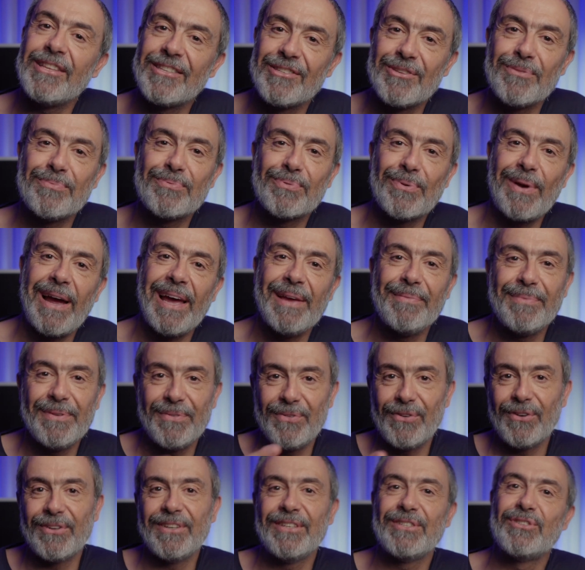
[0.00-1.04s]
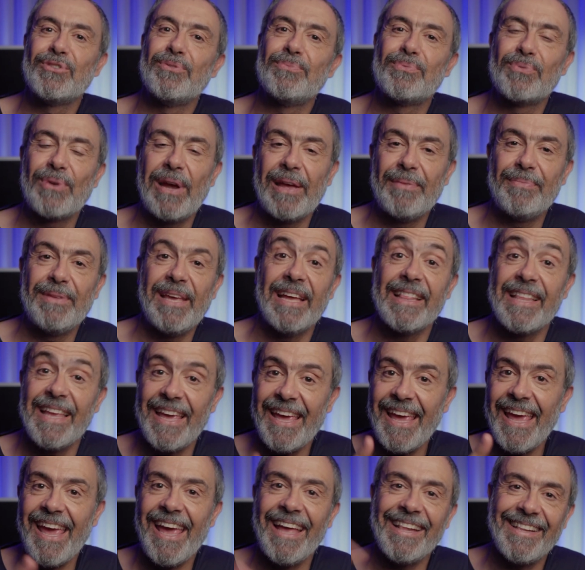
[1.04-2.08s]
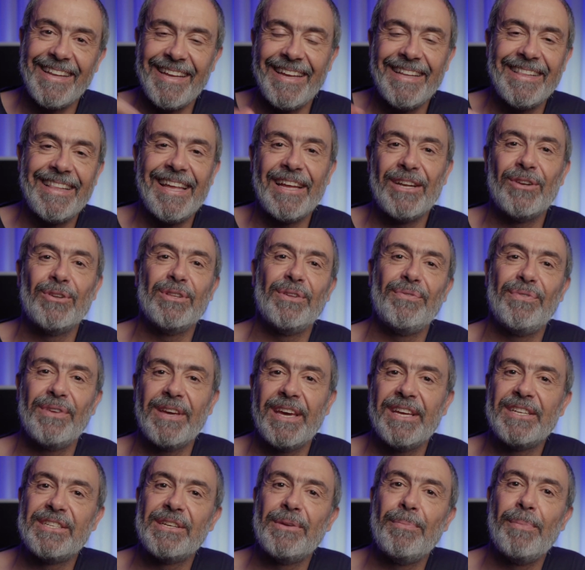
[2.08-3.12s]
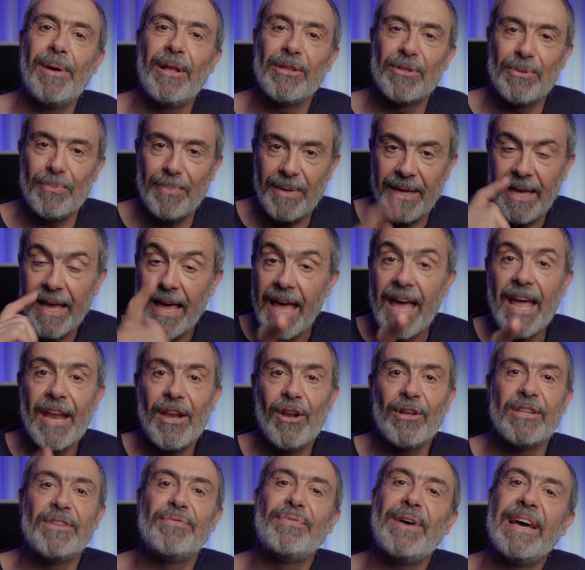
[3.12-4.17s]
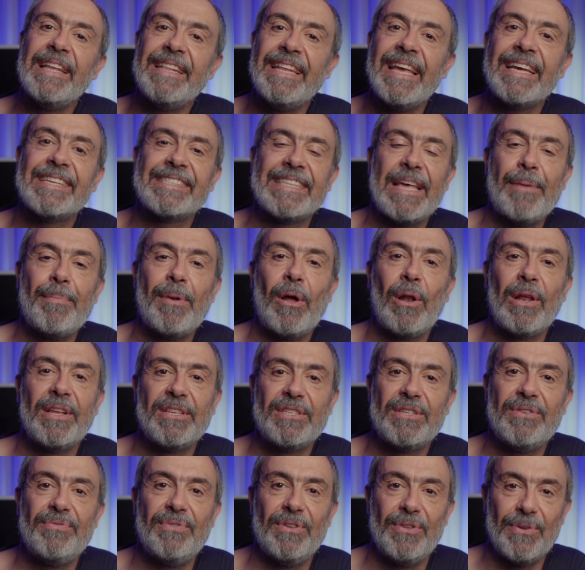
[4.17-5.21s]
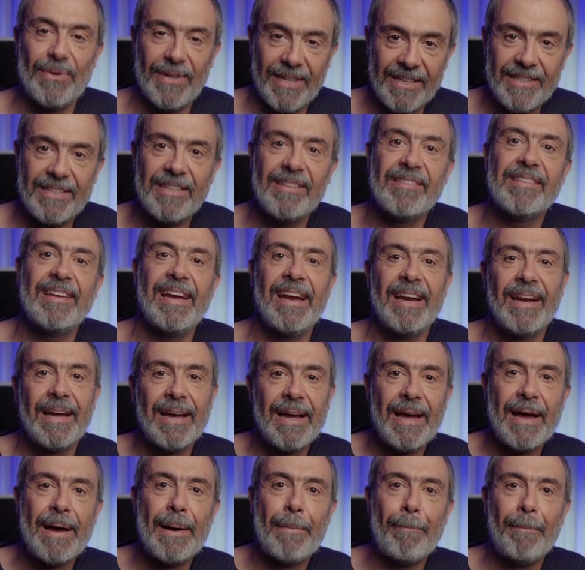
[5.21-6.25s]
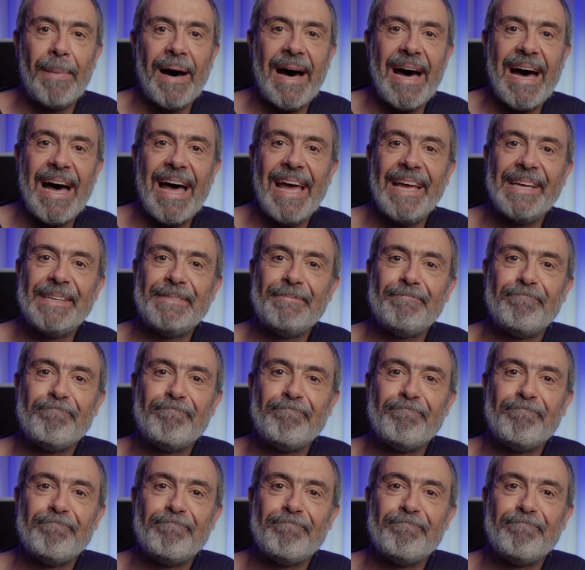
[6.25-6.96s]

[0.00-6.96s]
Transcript: Subscribe if you're not subscribed yet, and hit that notification bell to be notified next time I launch a video. Until there, bye!